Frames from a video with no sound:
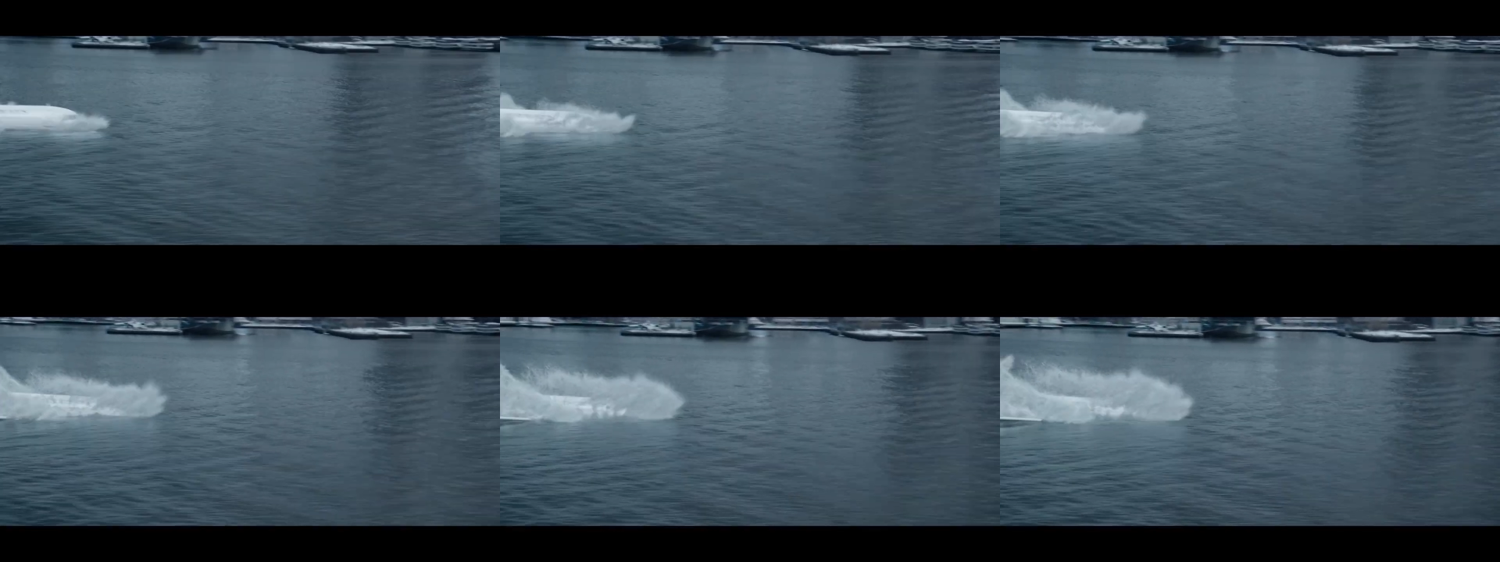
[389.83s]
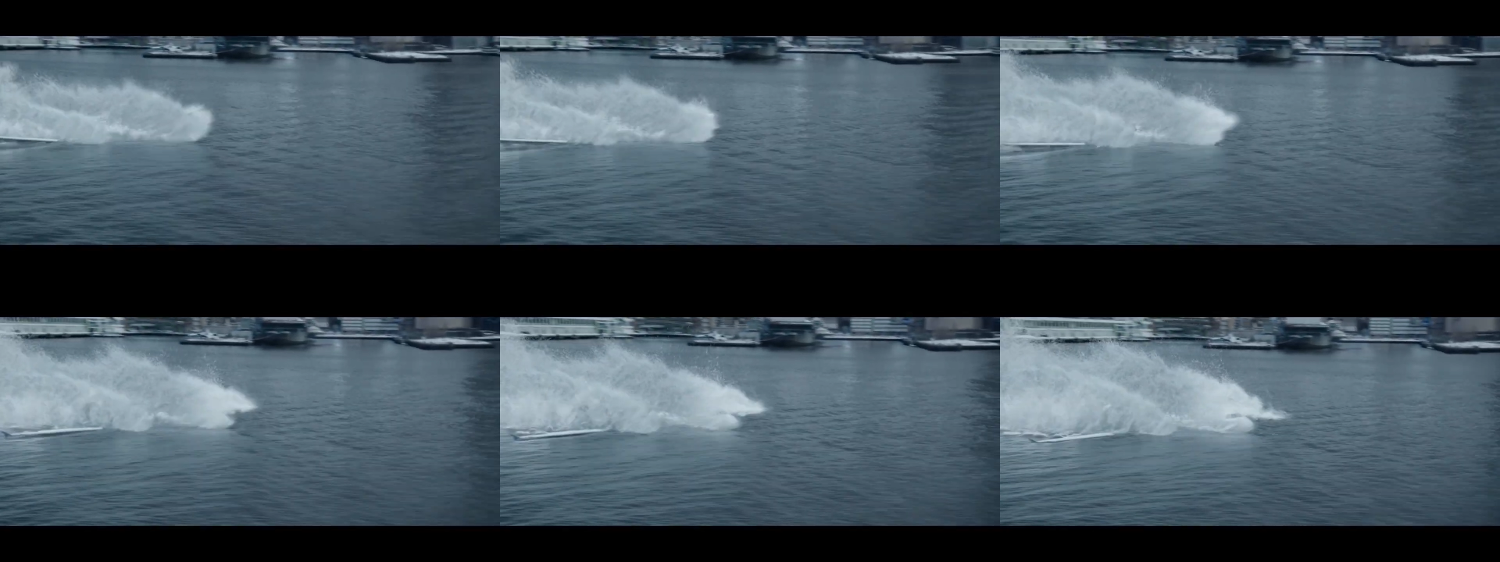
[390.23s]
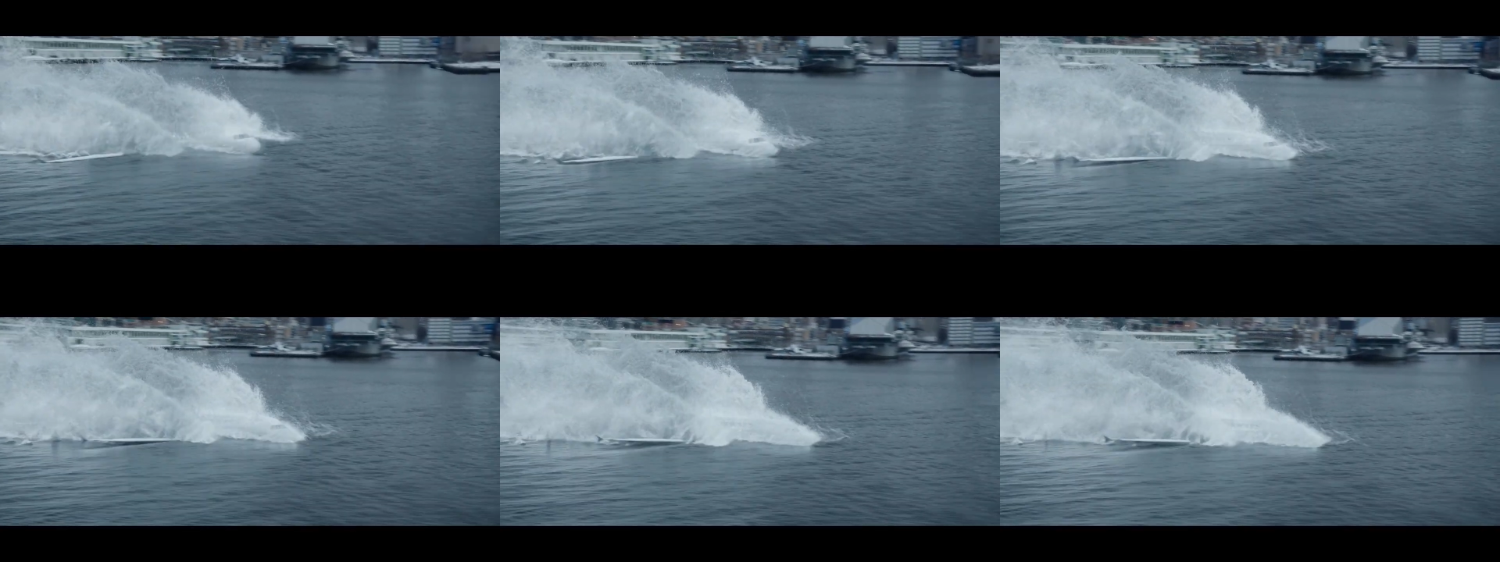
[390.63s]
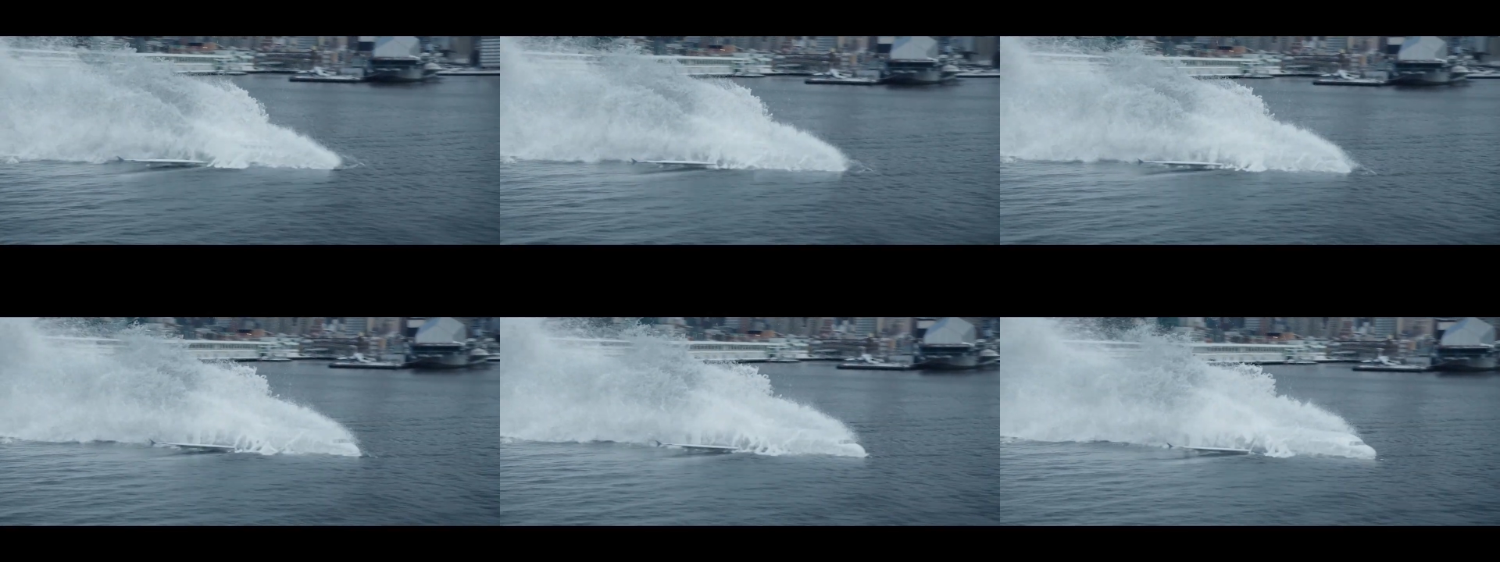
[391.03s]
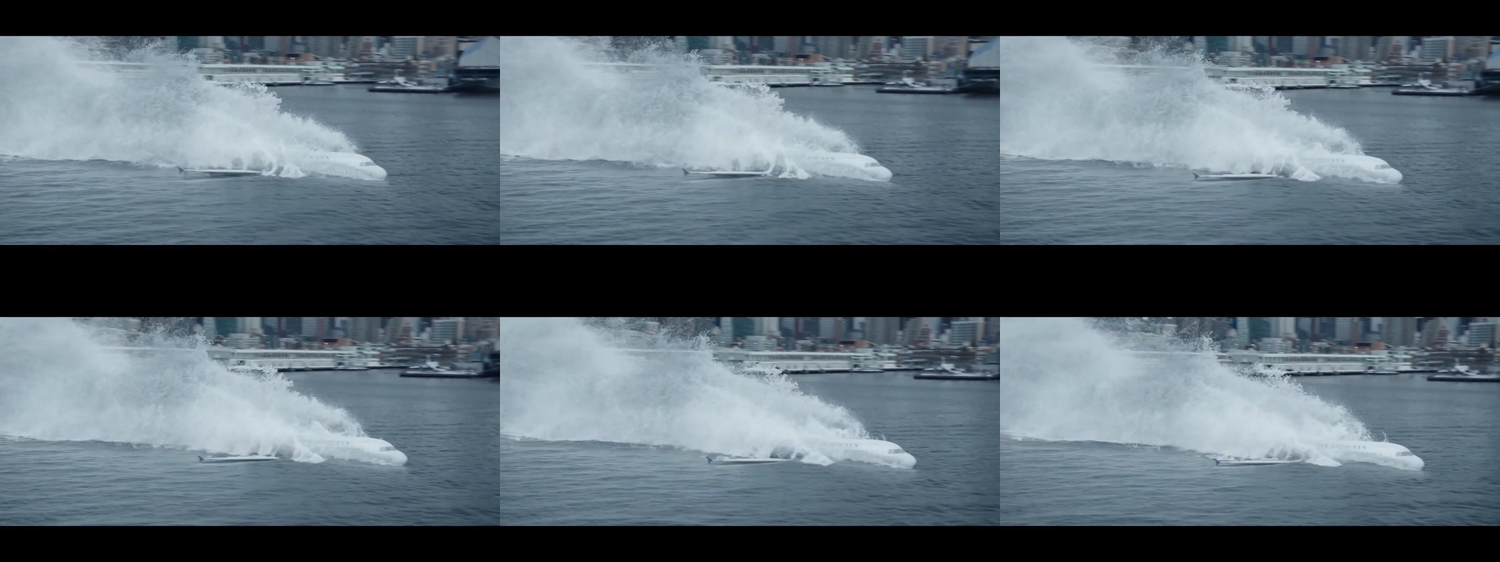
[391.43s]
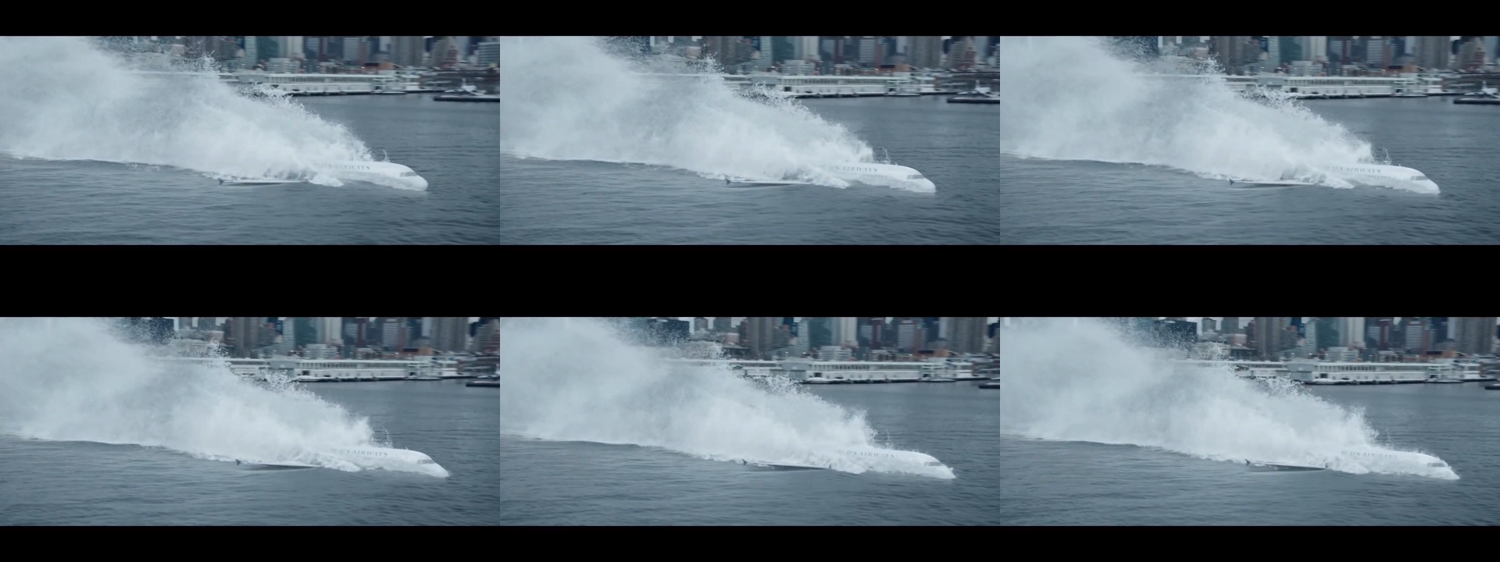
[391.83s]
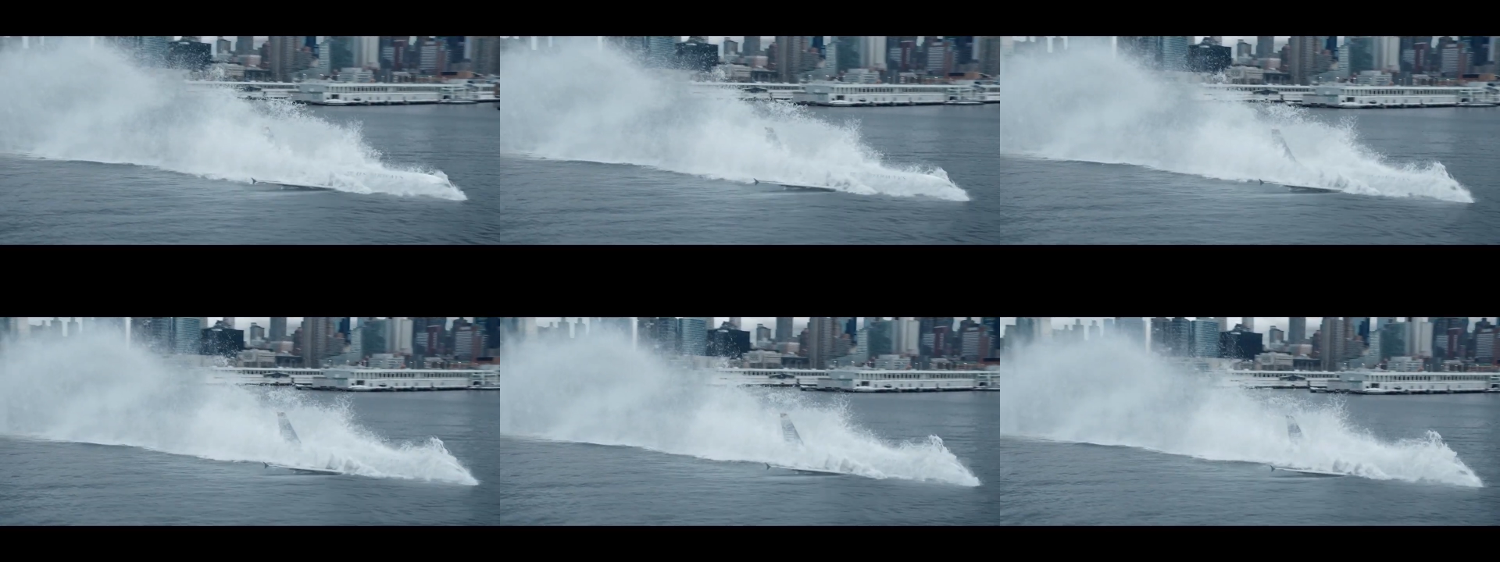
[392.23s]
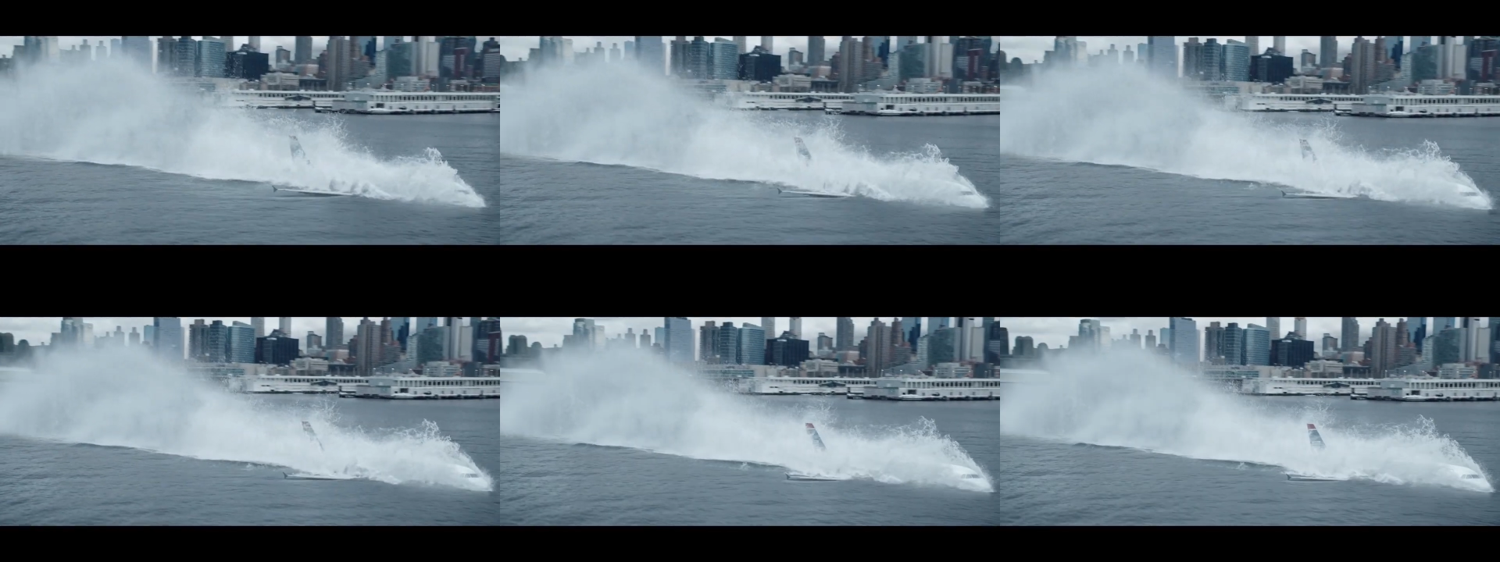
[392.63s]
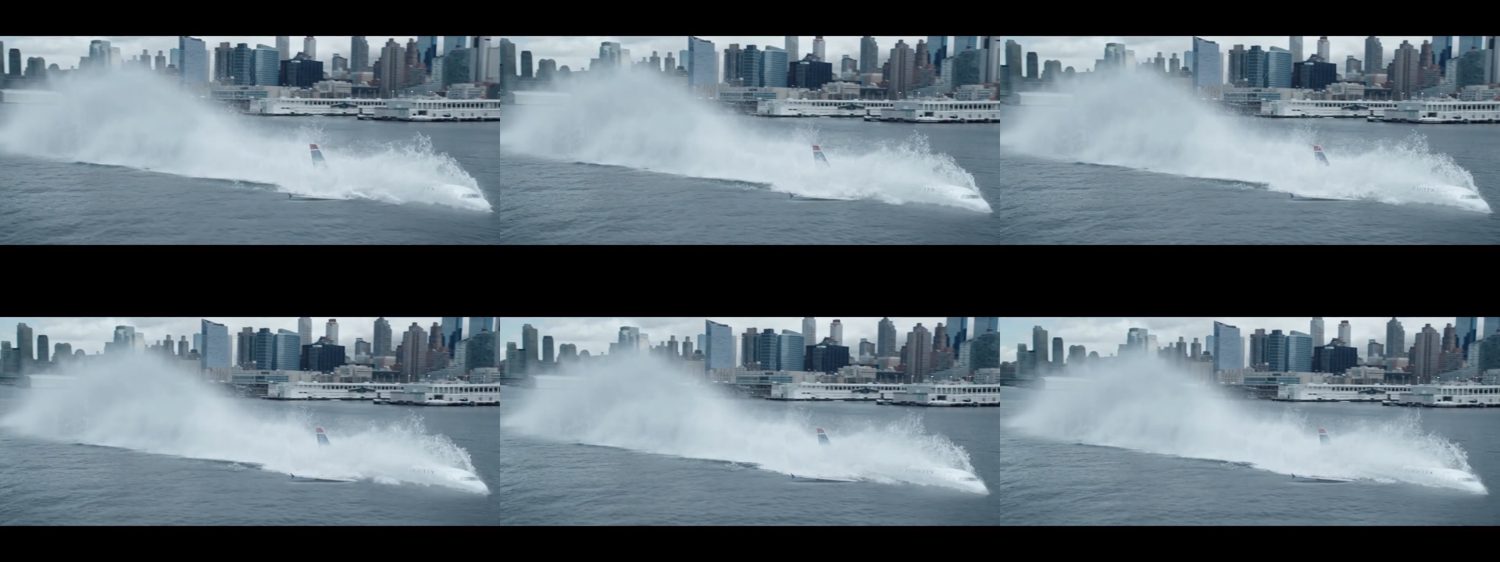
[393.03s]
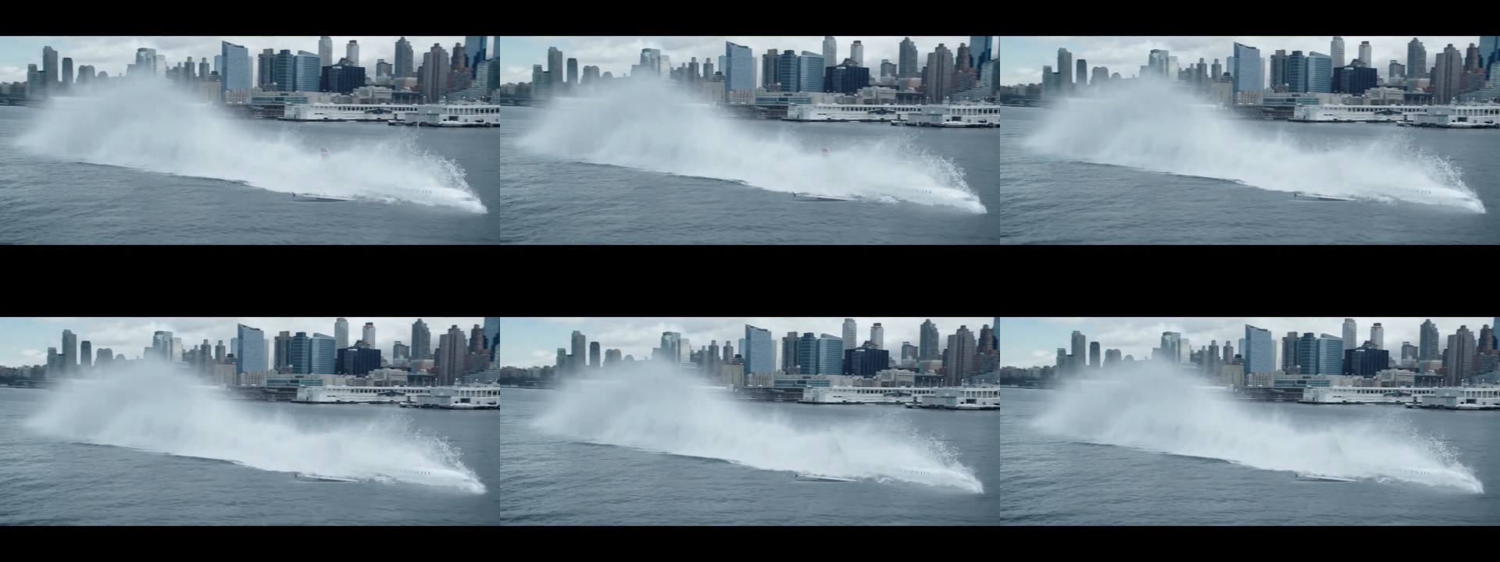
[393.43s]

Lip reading: Nobody's mouth can be seen.